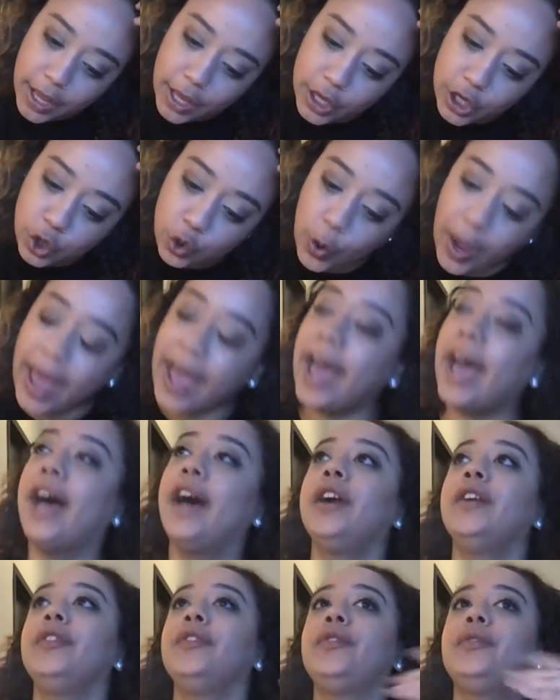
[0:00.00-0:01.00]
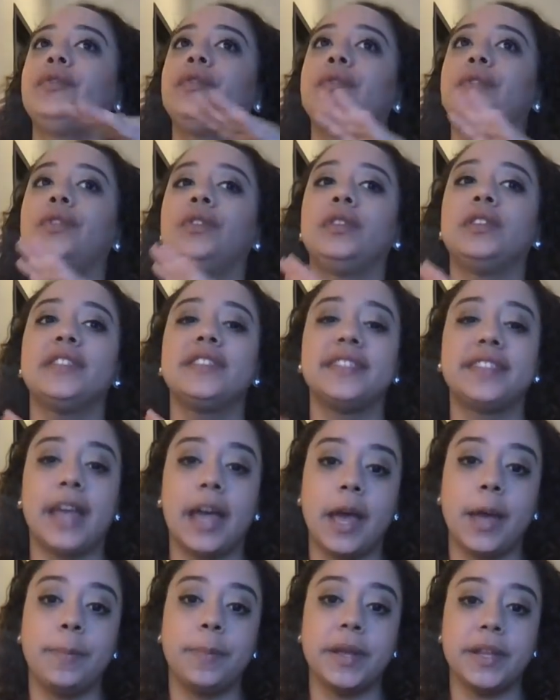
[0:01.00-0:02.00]
you have to
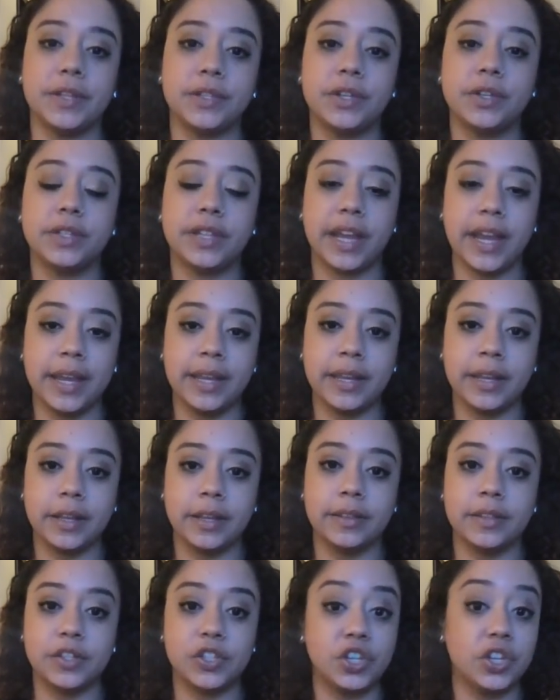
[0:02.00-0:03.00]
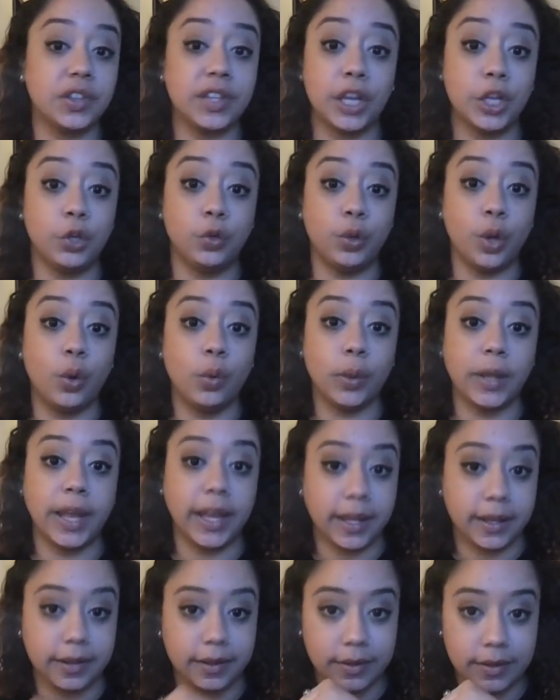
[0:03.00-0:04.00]
stop entertaining the shit that you don't
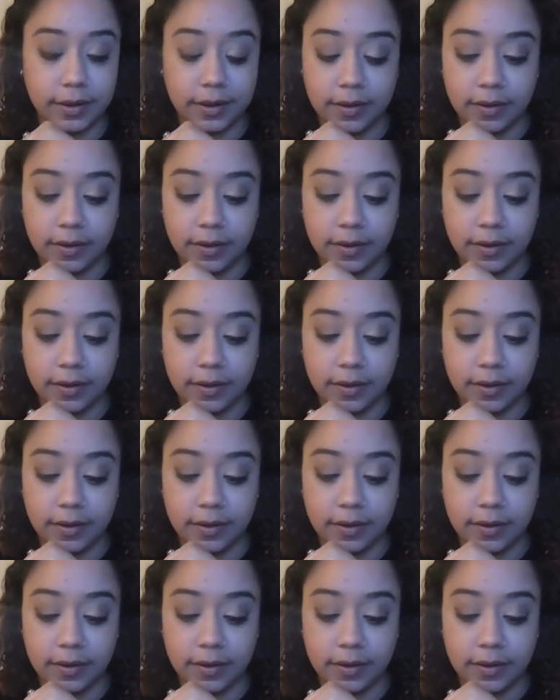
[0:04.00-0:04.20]
like.